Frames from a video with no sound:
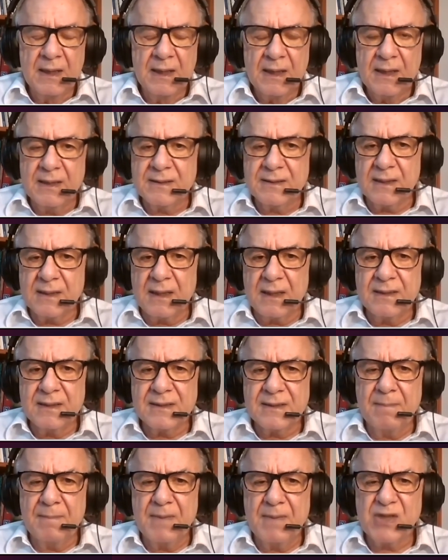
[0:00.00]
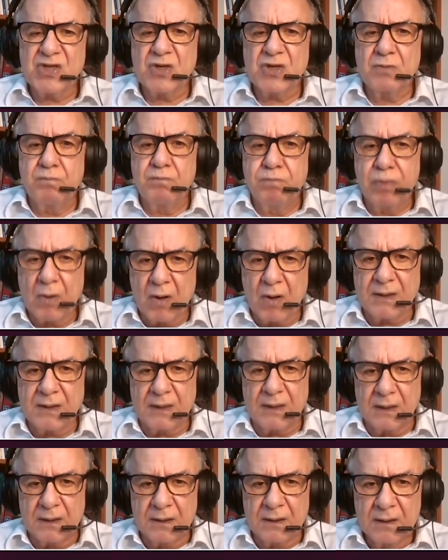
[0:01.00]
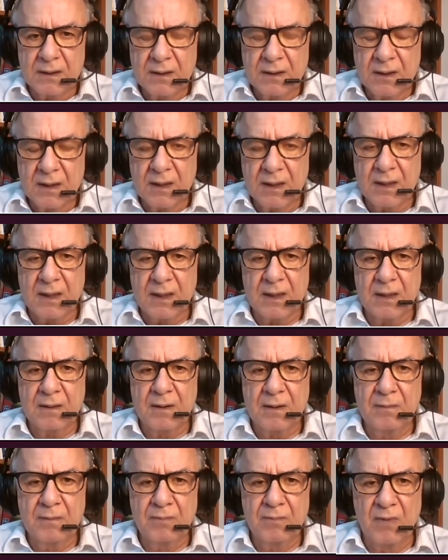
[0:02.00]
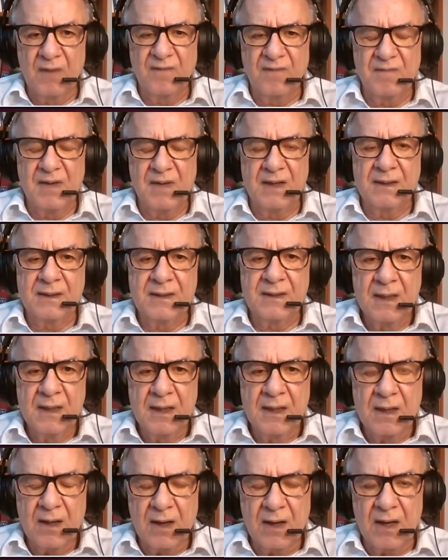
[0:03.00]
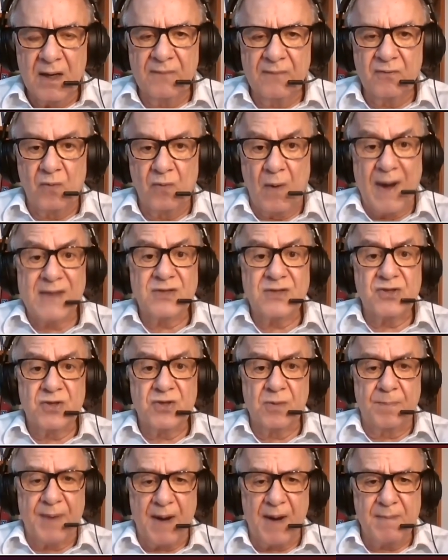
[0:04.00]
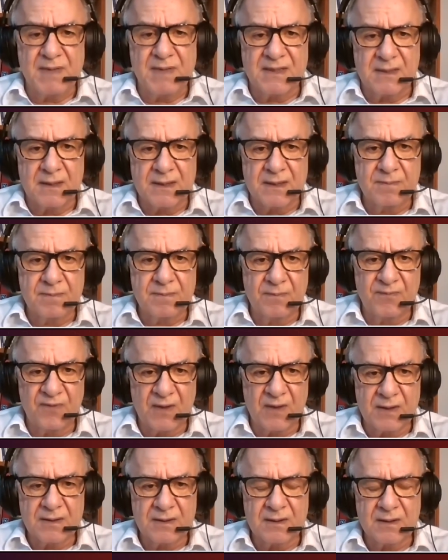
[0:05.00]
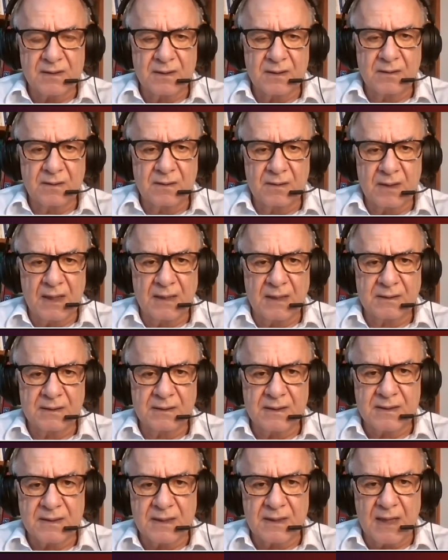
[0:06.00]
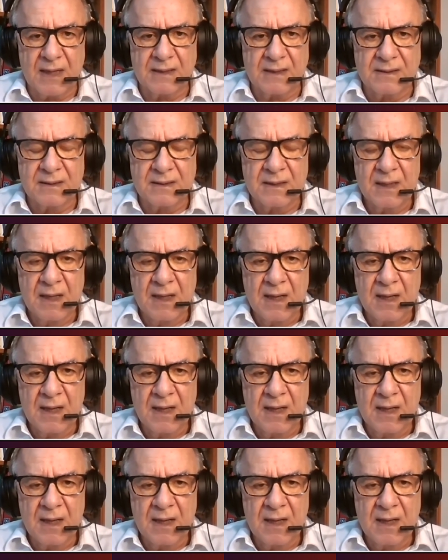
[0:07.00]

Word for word: It's, is a much broader movement of white supremacism, for instance, in the United States.